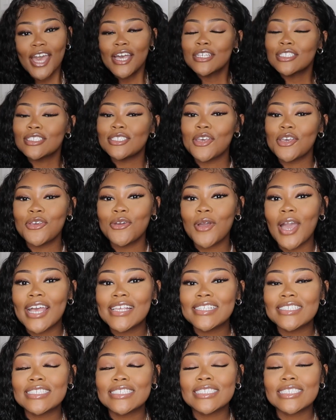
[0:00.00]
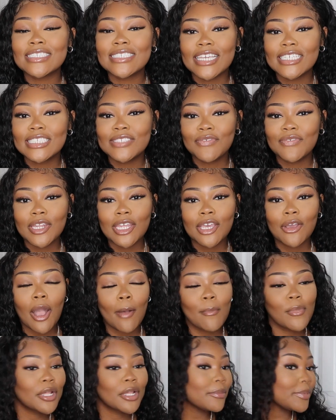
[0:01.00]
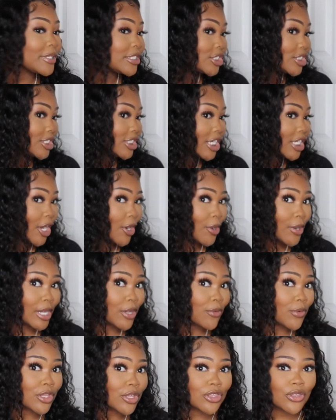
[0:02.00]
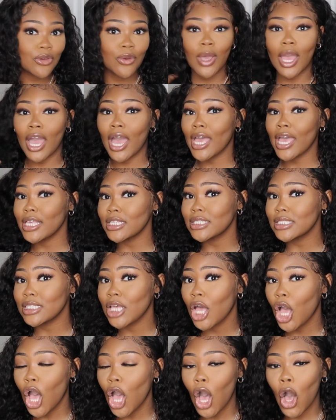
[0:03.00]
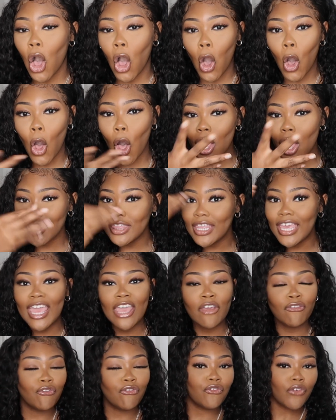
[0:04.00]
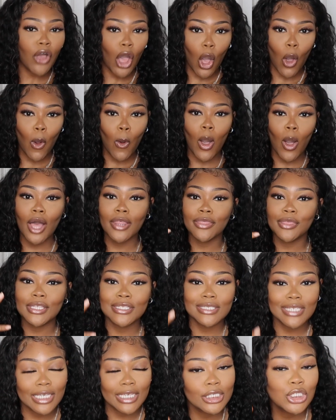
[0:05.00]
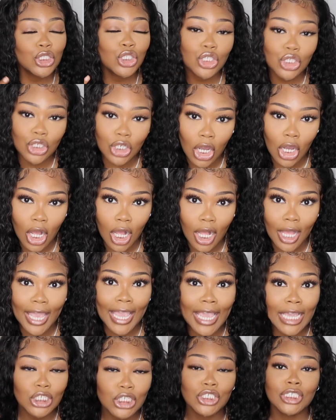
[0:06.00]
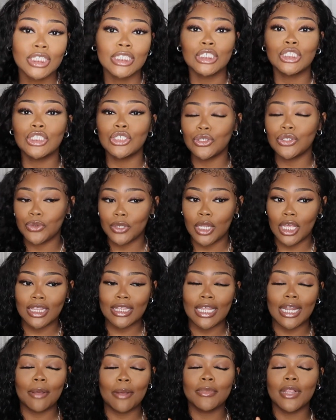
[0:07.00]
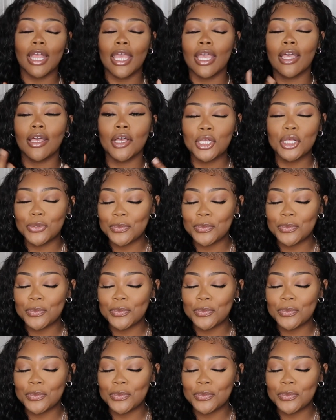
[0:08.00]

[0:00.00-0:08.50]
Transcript: So you guys, in today's video, I'm going to be sharing with you guys all the info on this install and on this unit that I'm like,